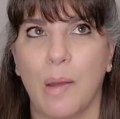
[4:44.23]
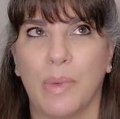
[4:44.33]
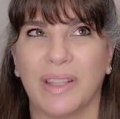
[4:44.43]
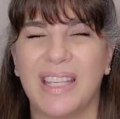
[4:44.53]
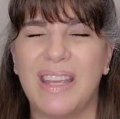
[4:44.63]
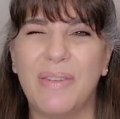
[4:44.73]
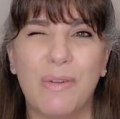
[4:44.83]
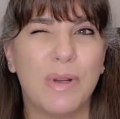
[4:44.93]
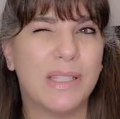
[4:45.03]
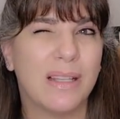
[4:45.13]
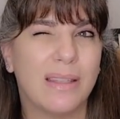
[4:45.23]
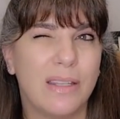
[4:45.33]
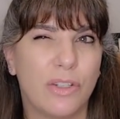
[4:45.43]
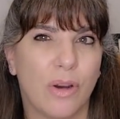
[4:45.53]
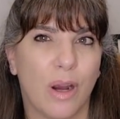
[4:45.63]
I believe it was a
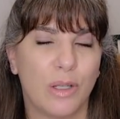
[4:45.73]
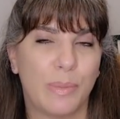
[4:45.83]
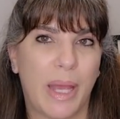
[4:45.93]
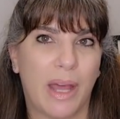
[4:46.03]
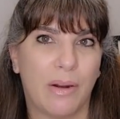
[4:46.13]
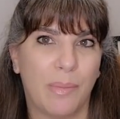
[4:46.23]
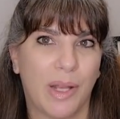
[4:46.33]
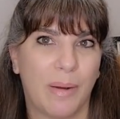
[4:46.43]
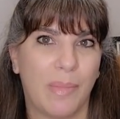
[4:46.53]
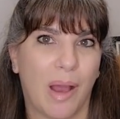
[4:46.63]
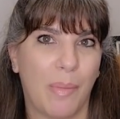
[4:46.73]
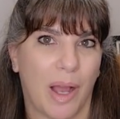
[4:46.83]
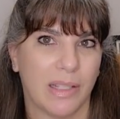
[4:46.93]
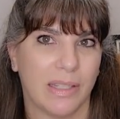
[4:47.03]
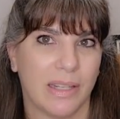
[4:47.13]
Leisure Arts pattern, but I'm not
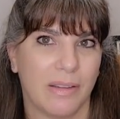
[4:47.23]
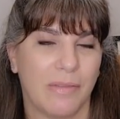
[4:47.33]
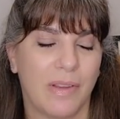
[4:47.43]
positive.